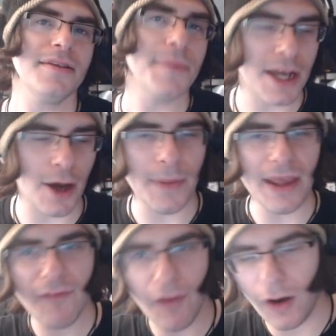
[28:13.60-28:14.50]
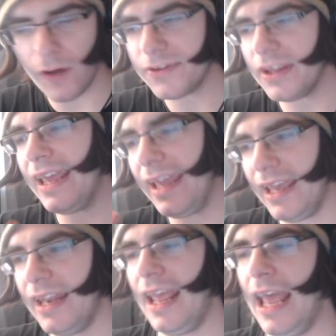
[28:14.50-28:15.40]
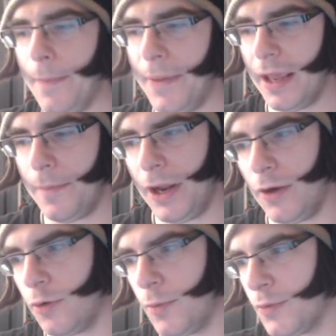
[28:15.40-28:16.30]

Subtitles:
to become involved in Epic paranormal